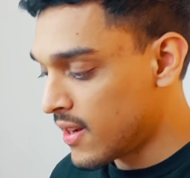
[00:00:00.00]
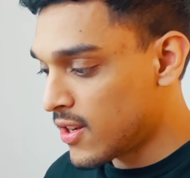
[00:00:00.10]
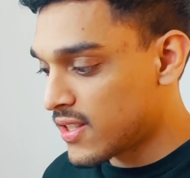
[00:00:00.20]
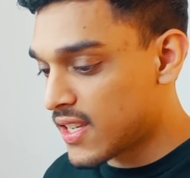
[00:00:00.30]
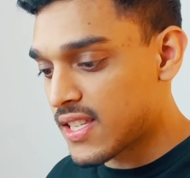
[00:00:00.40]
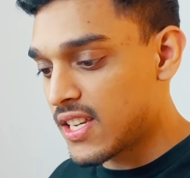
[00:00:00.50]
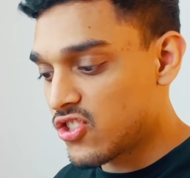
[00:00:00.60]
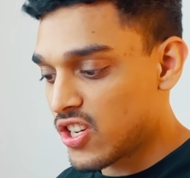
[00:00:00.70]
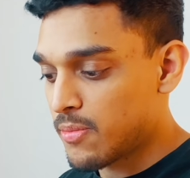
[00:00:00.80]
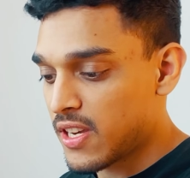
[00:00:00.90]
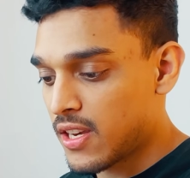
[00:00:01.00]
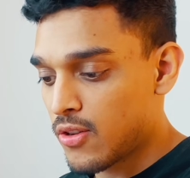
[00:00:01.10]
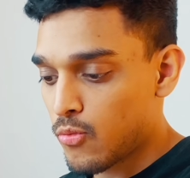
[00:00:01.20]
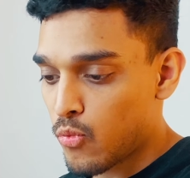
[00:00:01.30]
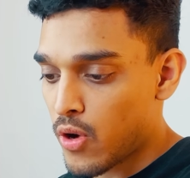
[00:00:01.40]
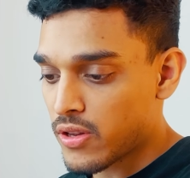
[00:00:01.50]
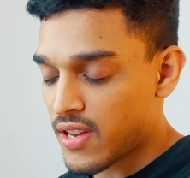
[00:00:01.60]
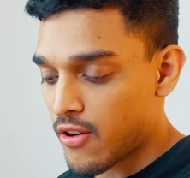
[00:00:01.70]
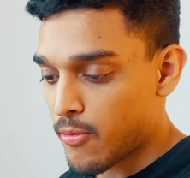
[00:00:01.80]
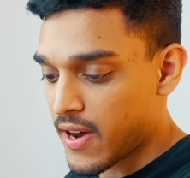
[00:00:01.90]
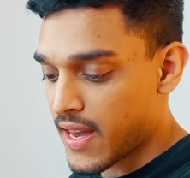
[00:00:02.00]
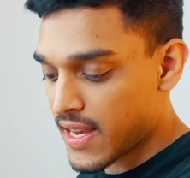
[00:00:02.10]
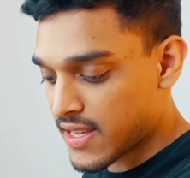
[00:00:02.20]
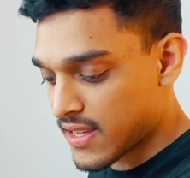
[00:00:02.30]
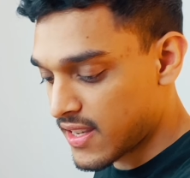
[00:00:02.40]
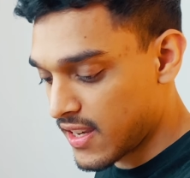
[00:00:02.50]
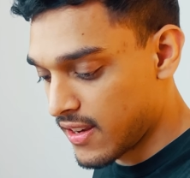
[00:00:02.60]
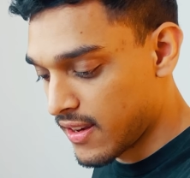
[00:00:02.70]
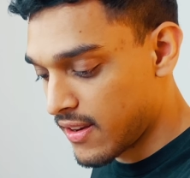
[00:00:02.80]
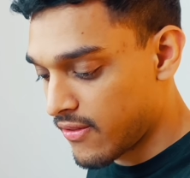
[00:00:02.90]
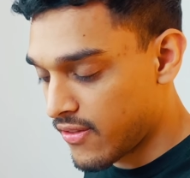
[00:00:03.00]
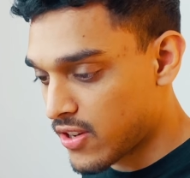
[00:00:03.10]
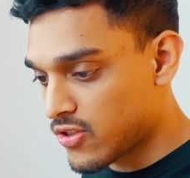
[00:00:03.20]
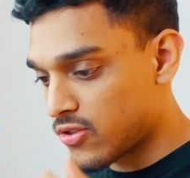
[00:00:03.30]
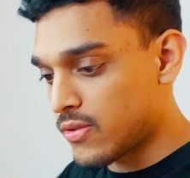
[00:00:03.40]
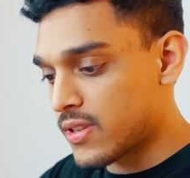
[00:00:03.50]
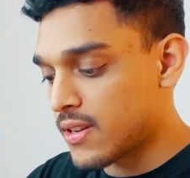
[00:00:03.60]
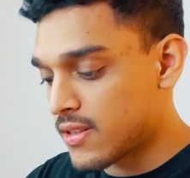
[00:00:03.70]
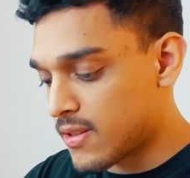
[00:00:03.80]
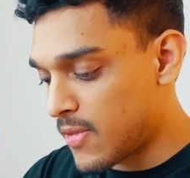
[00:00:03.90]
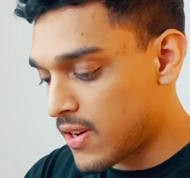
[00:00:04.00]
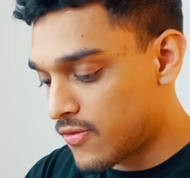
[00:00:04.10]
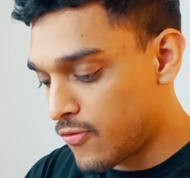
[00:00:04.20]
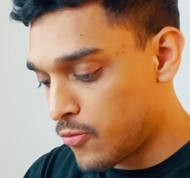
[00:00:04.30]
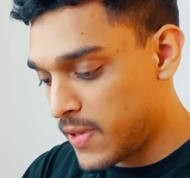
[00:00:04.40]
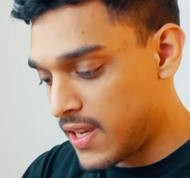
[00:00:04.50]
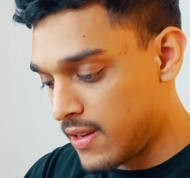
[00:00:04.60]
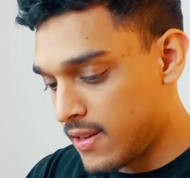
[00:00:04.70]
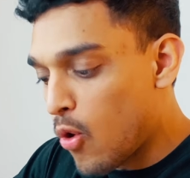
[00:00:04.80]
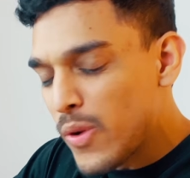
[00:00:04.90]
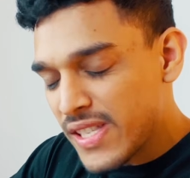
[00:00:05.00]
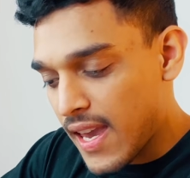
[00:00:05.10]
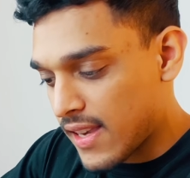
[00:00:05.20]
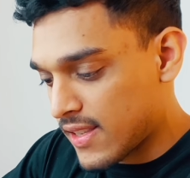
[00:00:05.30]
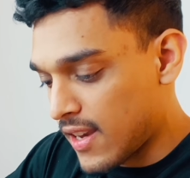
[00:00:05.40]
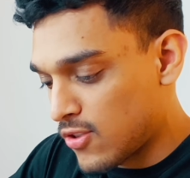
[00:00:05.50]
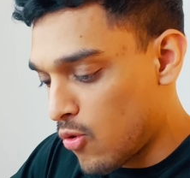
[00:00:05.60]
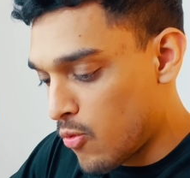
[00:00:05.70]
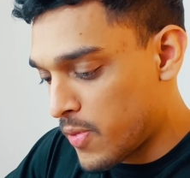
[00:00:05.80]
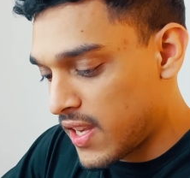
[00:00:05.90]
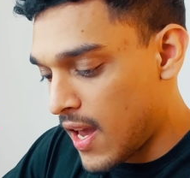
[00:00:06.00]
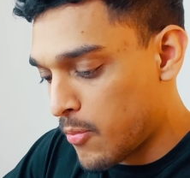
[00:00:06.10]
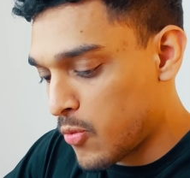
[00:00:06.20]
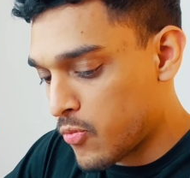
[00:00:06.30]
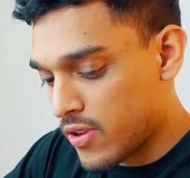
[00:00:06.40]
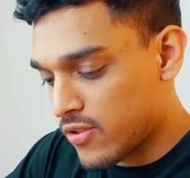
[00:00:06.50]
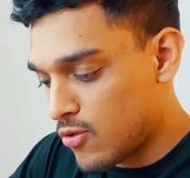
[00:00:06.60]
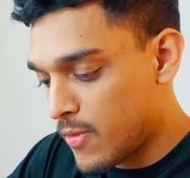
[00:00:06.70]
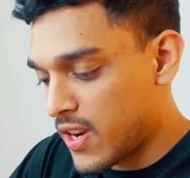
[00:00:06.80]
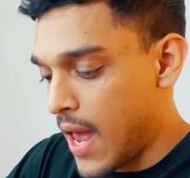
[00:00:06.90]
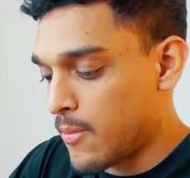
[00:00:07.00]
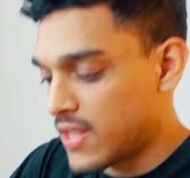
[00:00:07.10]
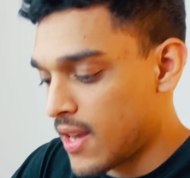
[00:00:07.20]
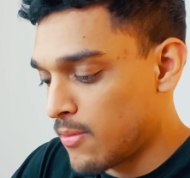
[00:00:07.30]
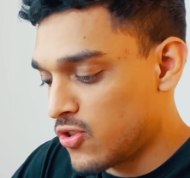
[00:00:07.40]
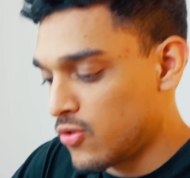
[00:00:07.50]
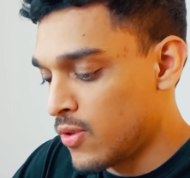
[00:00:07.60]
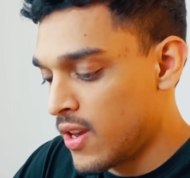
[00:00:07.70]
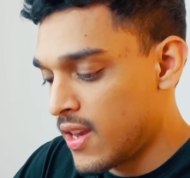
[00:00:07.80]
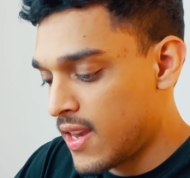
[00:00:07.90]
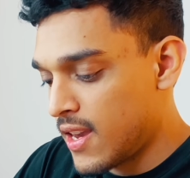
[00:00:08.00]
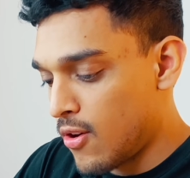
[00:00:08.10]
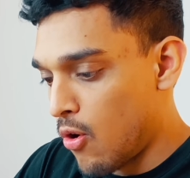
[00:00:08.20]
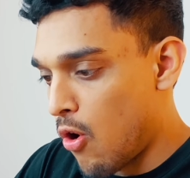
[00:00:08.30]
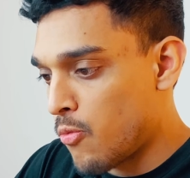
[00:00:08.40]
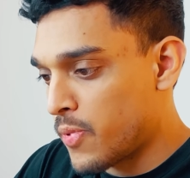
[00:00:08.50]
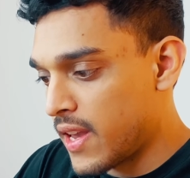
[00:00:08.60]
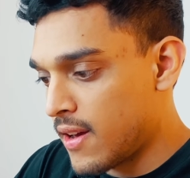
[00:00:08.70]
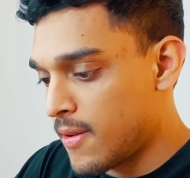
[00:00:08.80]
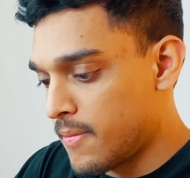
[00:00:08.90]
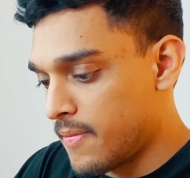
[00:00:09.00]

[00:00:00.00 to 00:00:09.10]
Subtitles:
16GB 1TB SSD version. So it's customized for me. Always get excited to open the Apple products, no matter how many times you open it up.